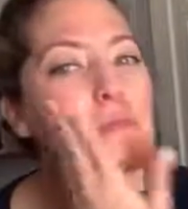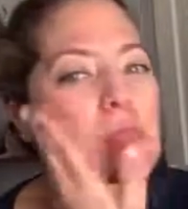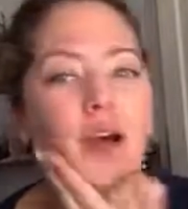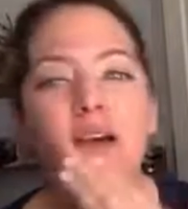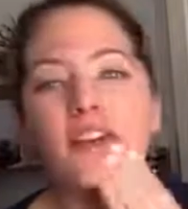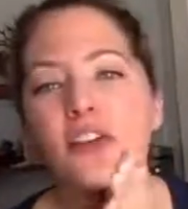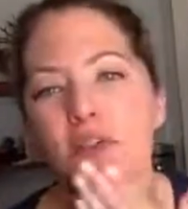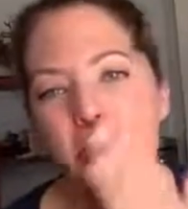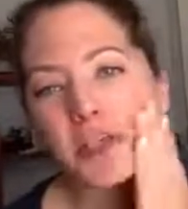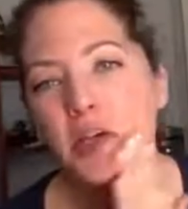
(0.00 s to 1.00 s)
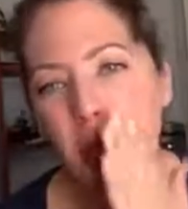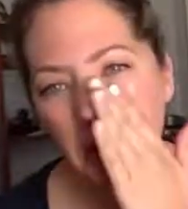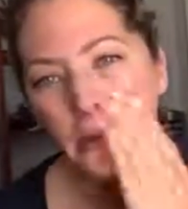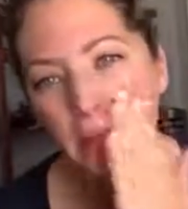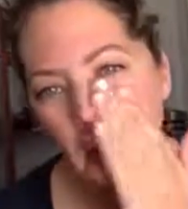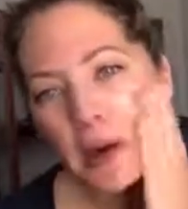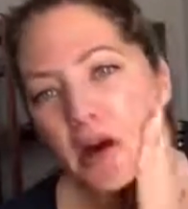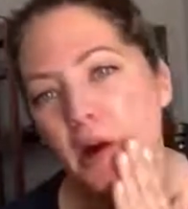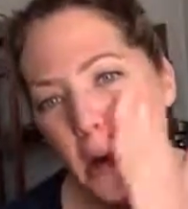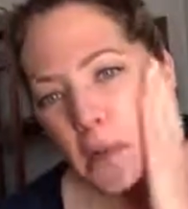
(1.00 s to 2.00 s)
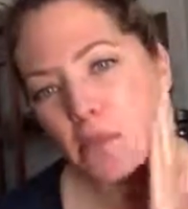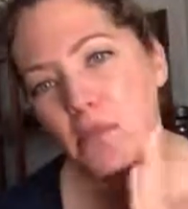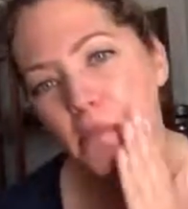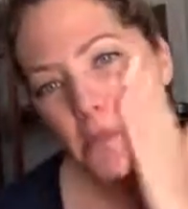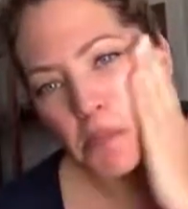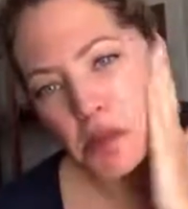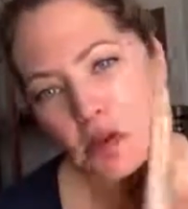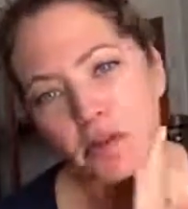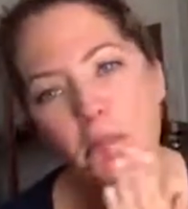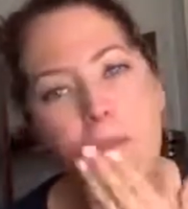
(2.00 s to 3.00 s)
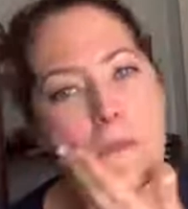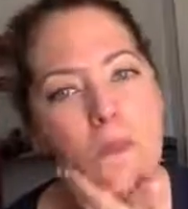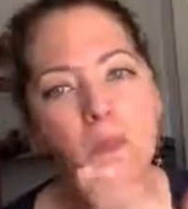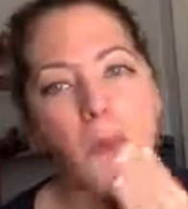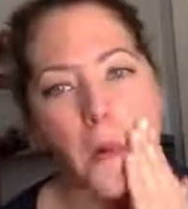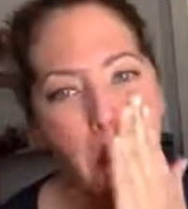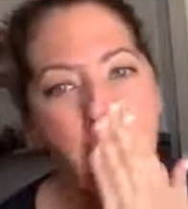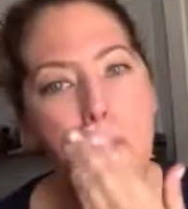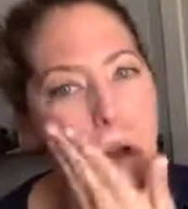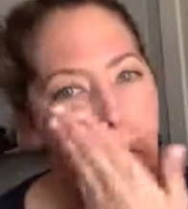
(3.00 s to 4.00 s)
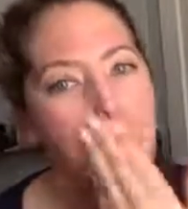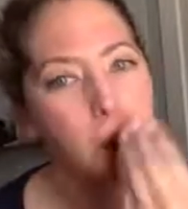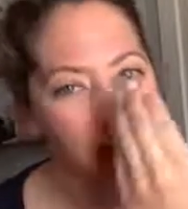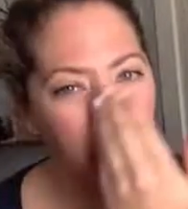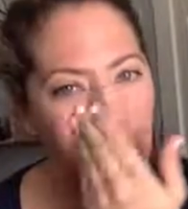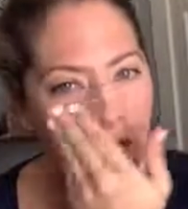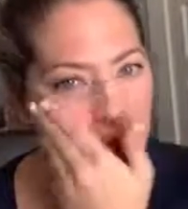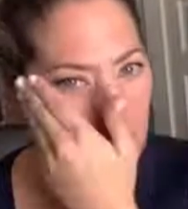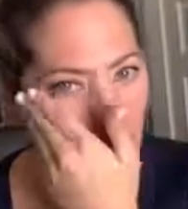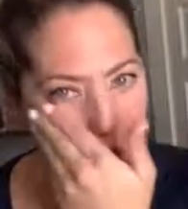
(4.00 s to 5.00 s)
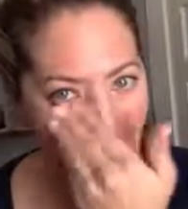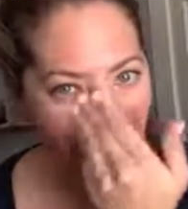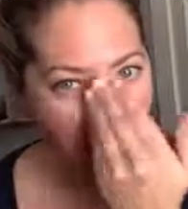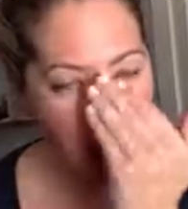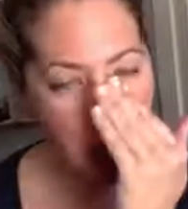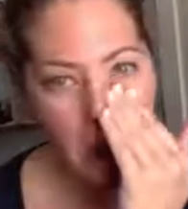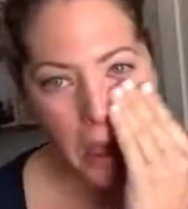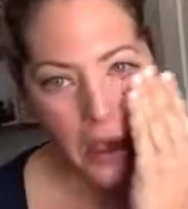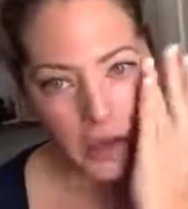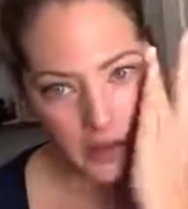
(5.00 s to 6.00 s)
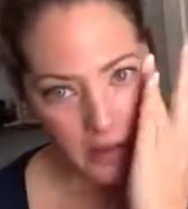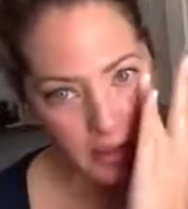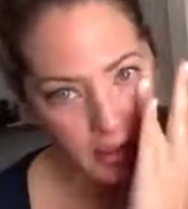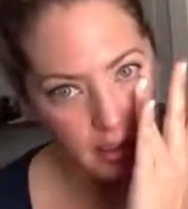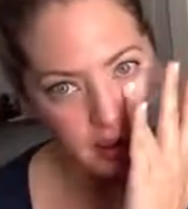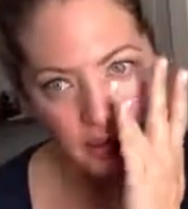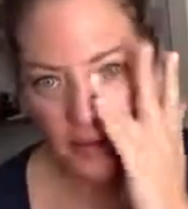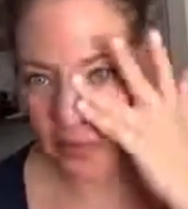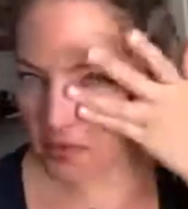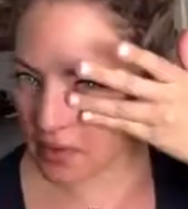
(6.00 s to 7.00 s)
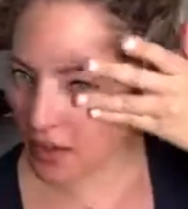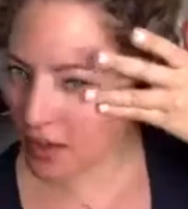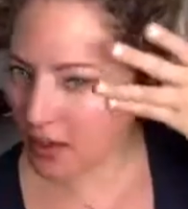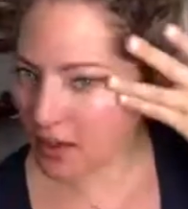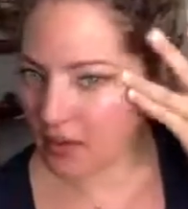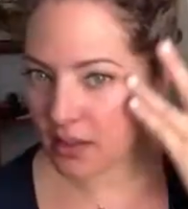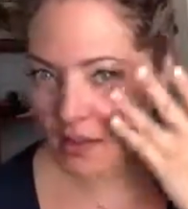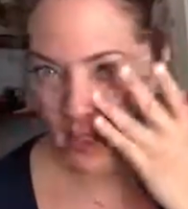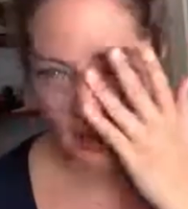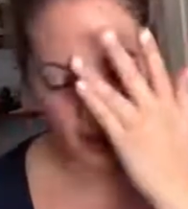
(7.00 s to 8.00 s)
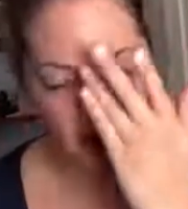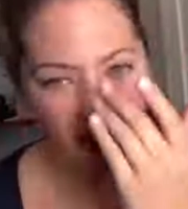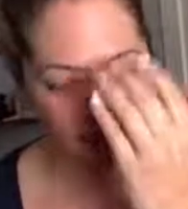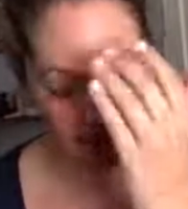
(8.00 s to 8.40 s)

And you just gently put it on. You can all over, under the eyes, be very delicate.